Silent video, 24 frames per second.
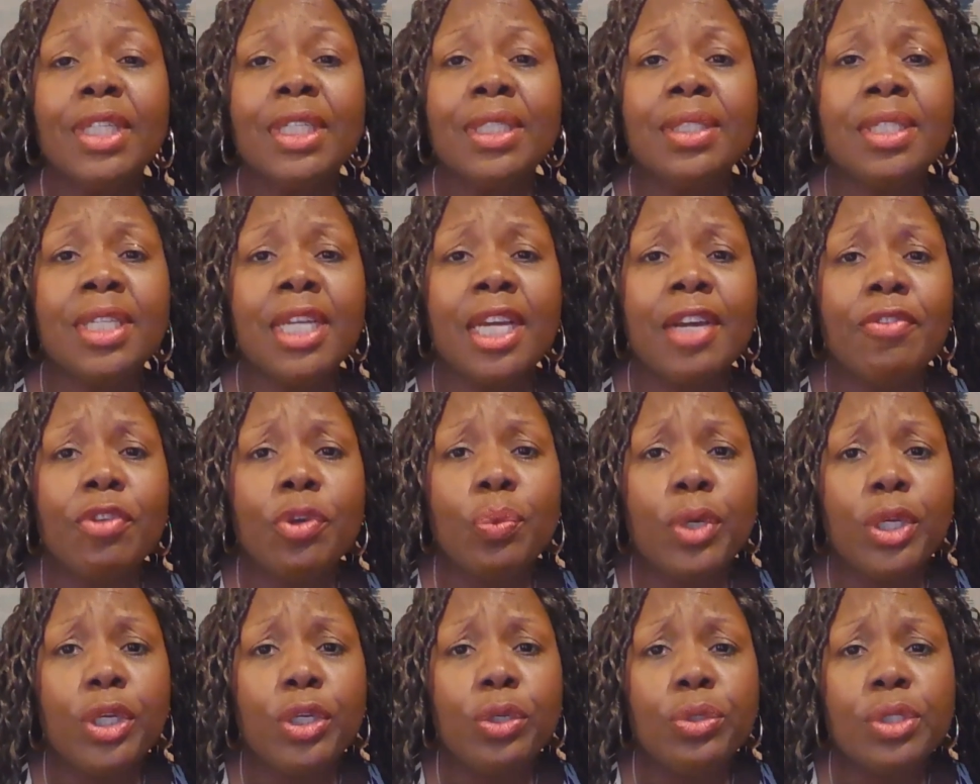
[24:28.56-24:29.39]
To
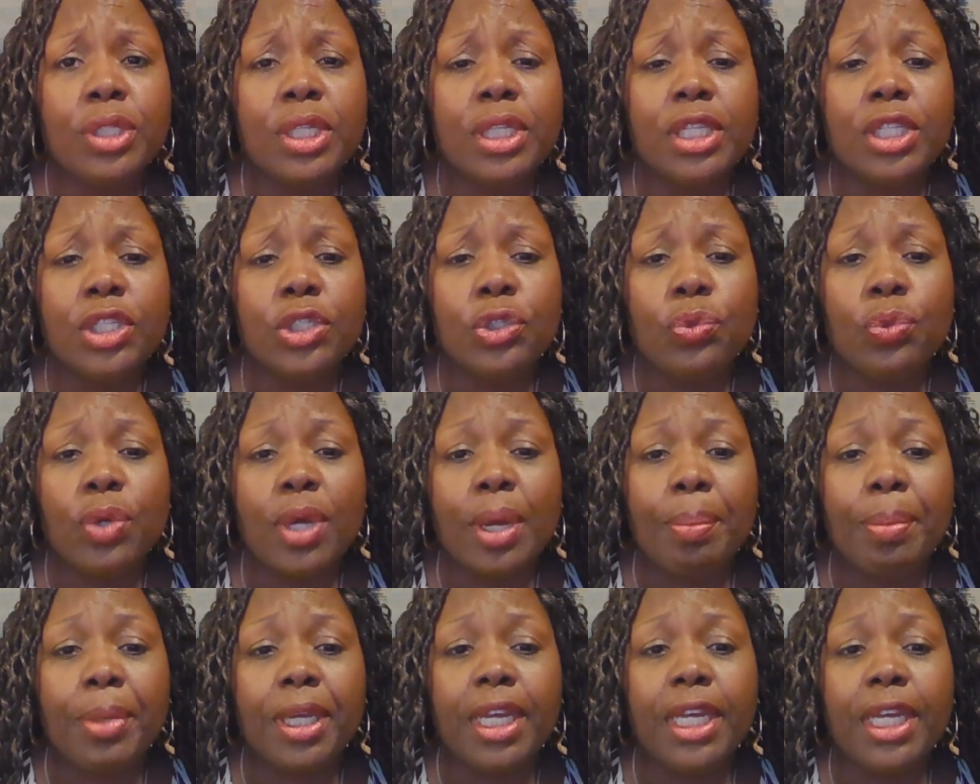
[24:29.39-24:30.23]
everyone using this new
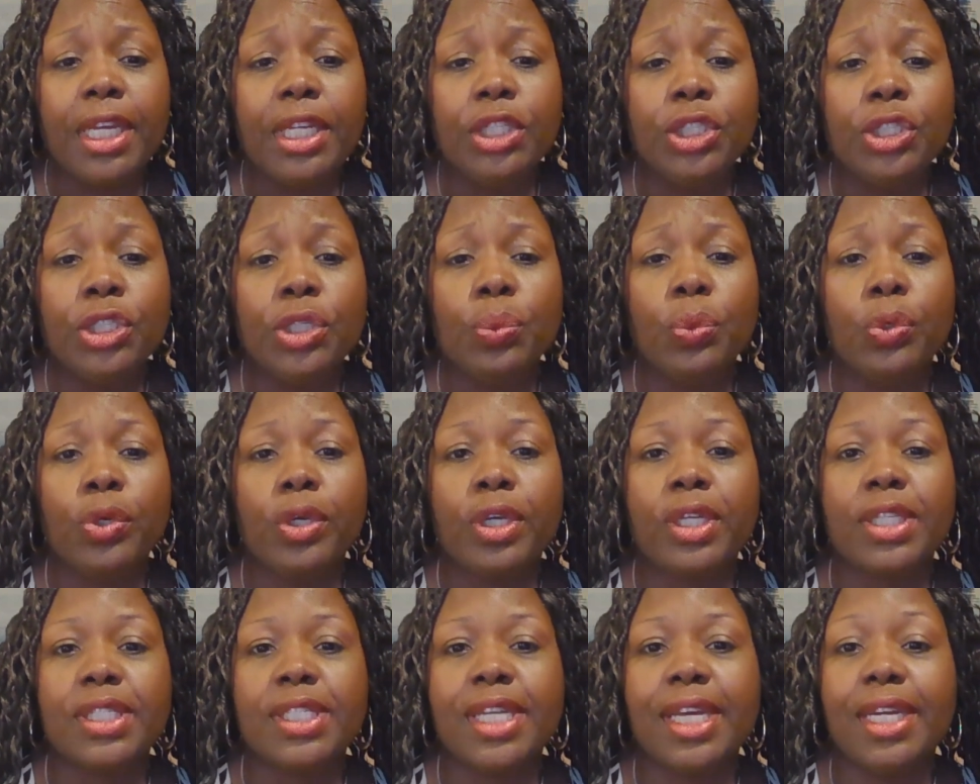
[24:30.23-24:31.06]
application, we're
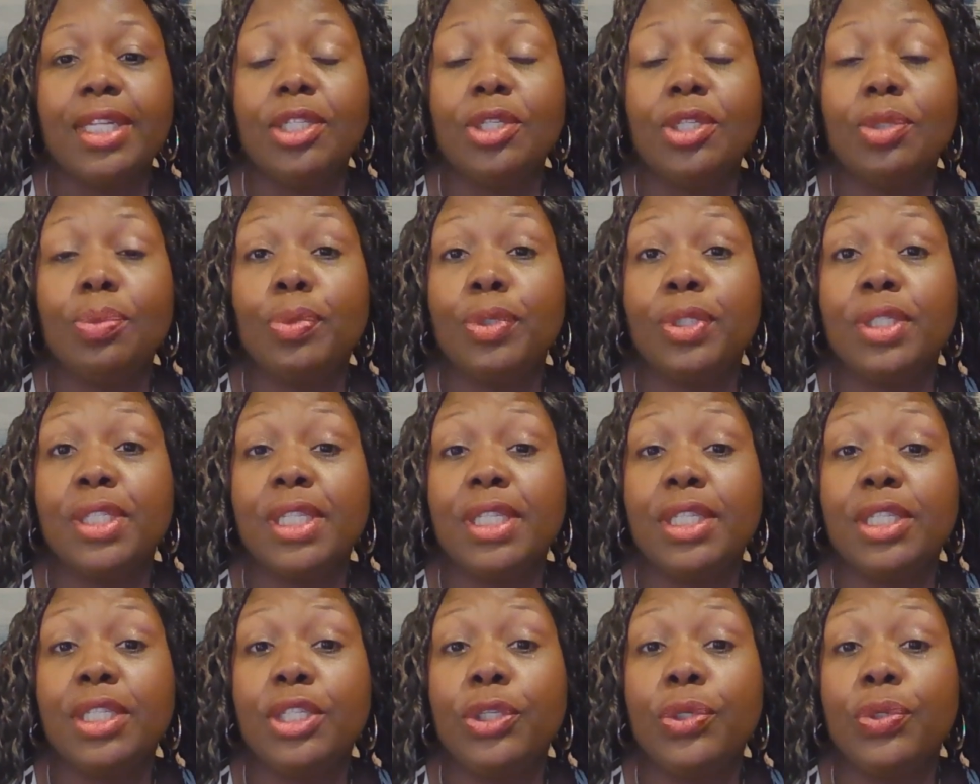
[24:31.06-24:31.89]
excited to
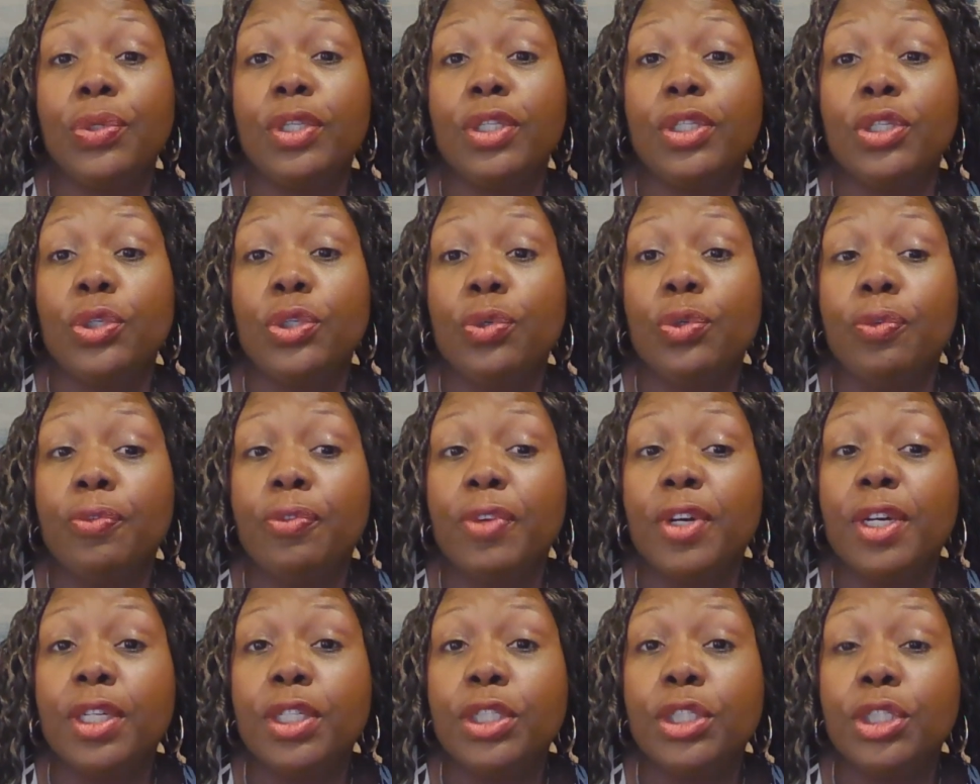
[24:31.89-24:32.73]
present to you this new
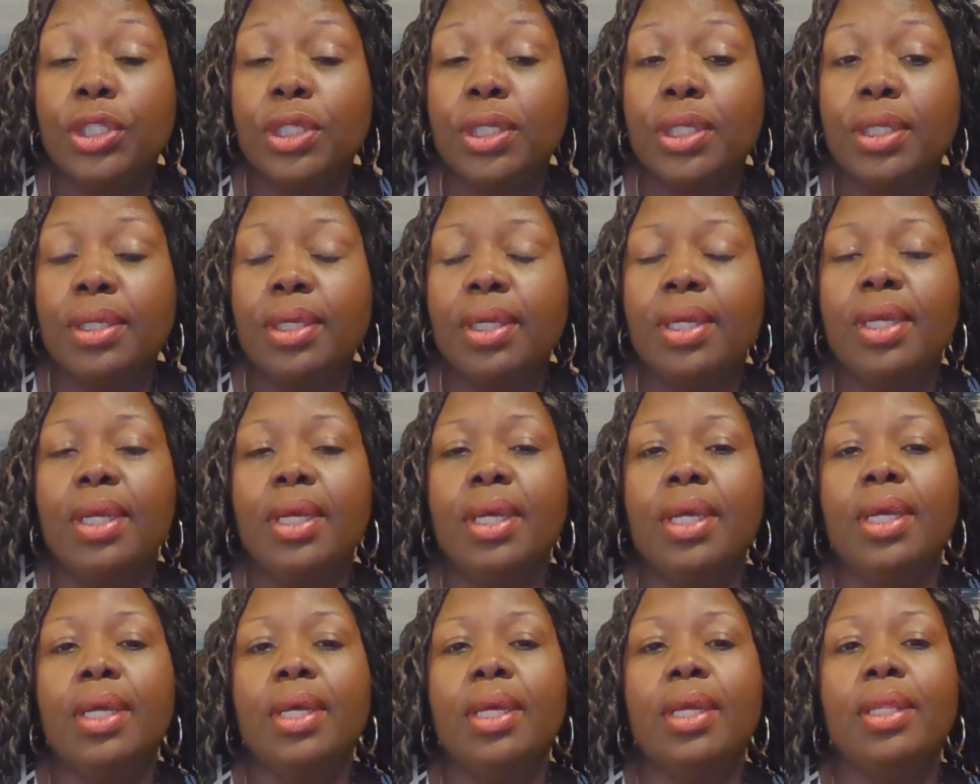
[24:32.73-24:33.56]
function
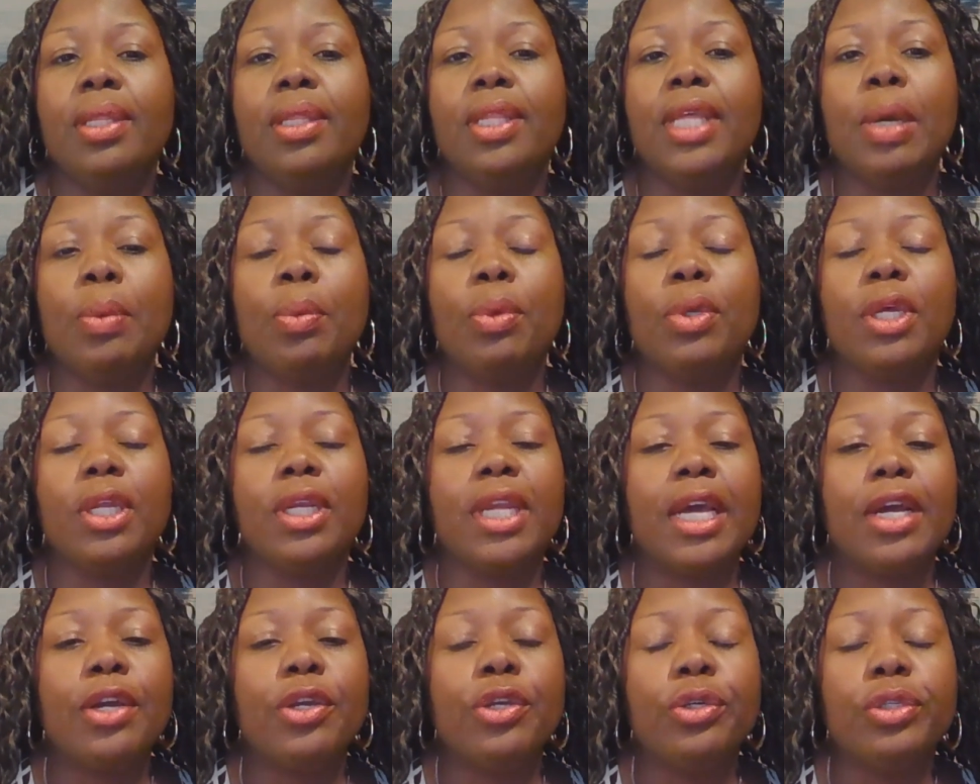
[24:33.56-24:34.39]
that will
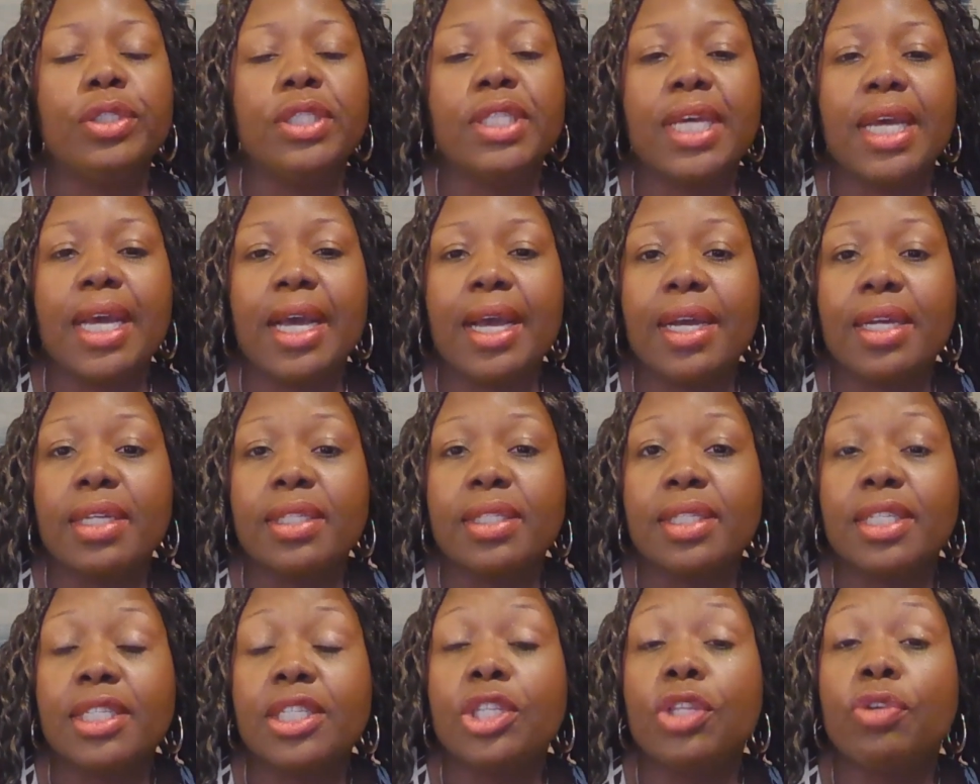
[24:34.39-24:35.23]
allow you to
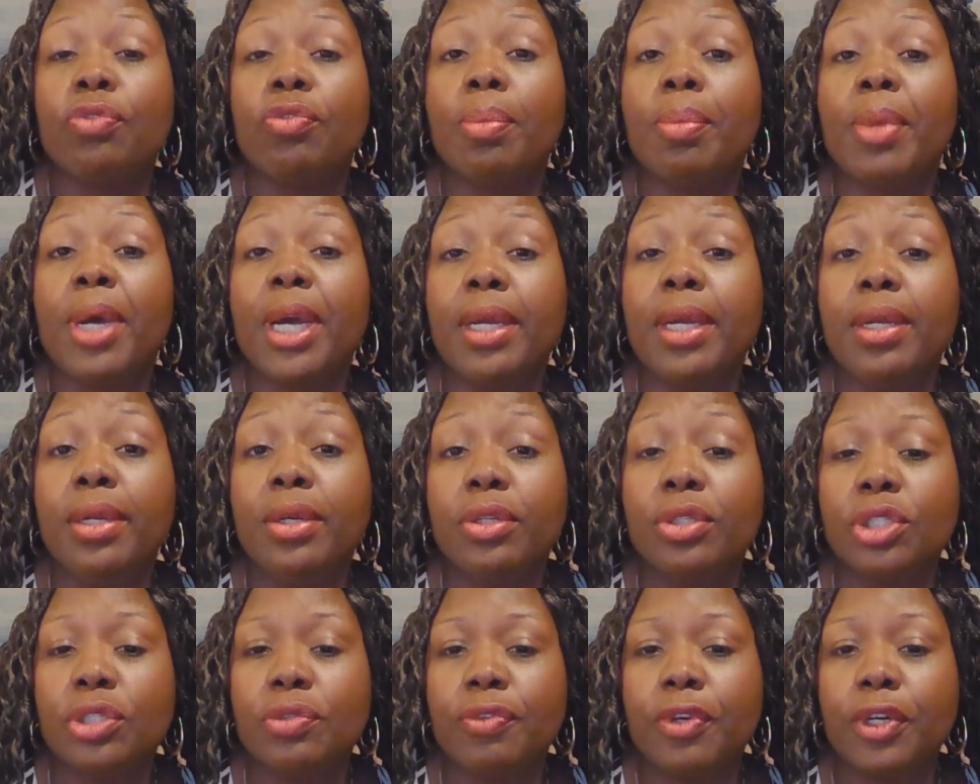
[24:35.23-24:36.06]
access the
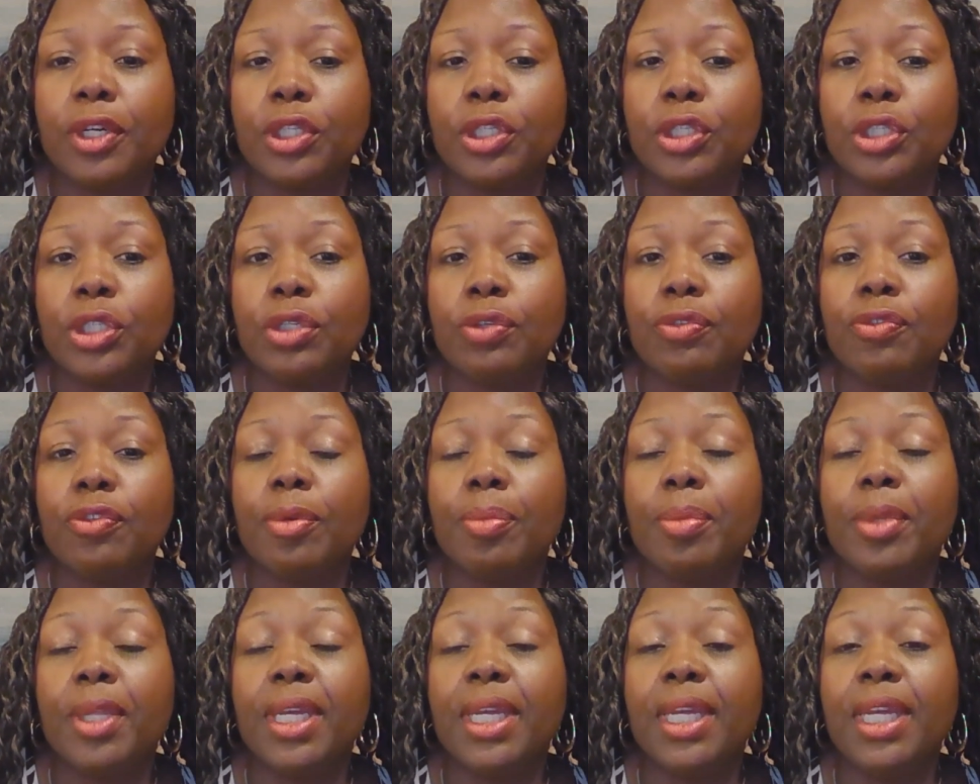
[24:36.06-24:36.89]
reminders function
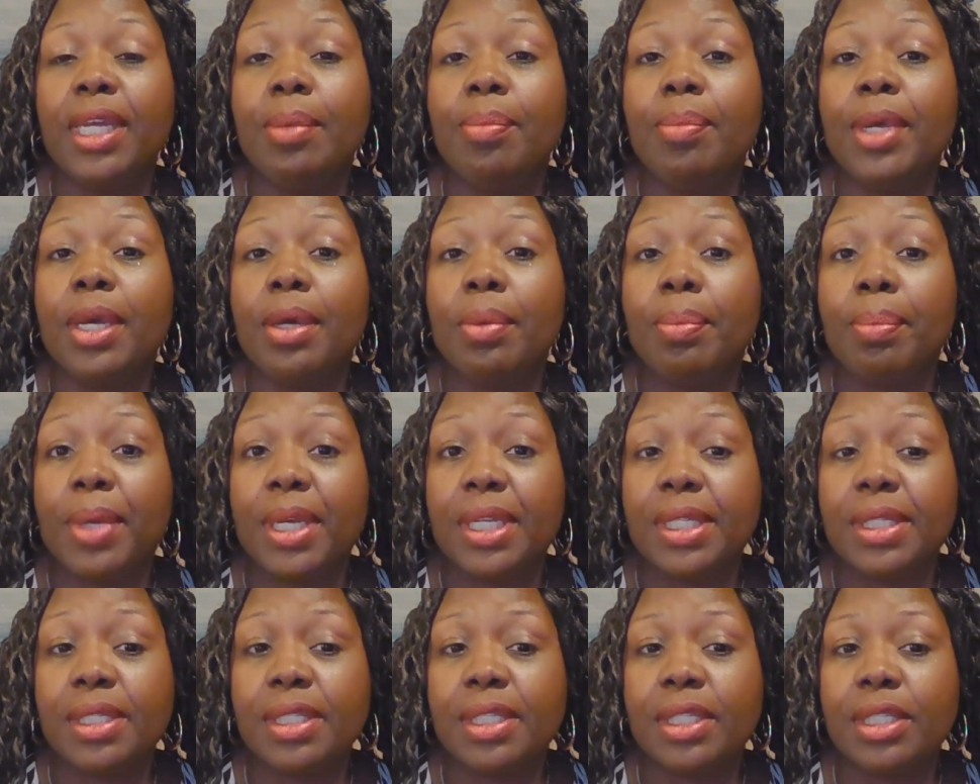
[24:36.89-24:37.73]
from the email
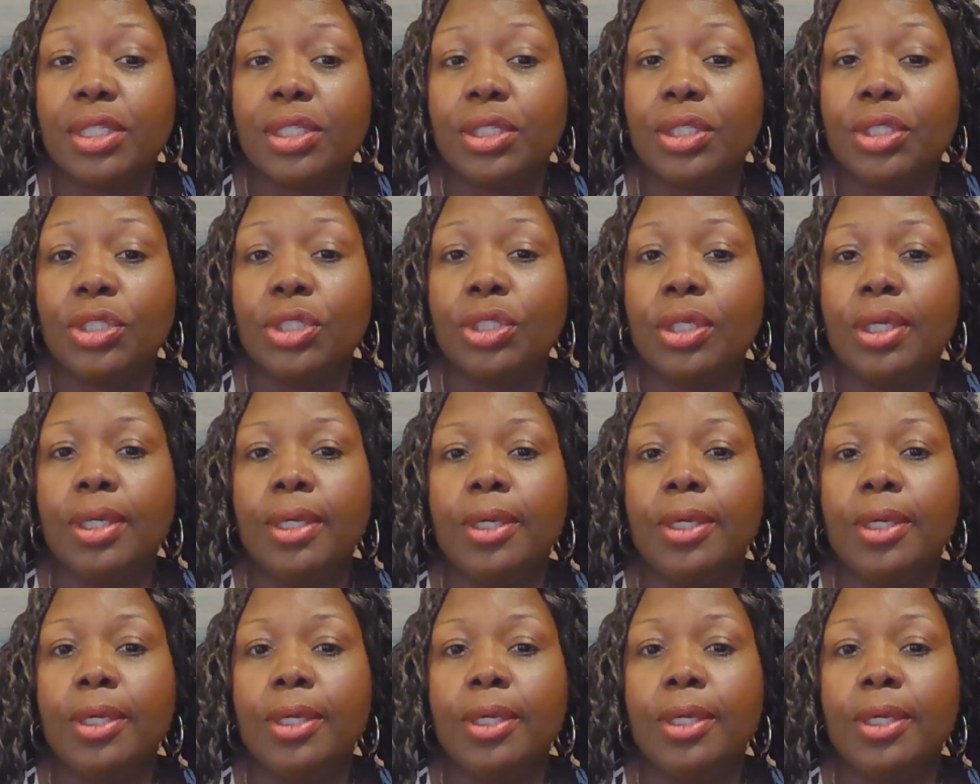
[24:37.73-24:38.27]
message.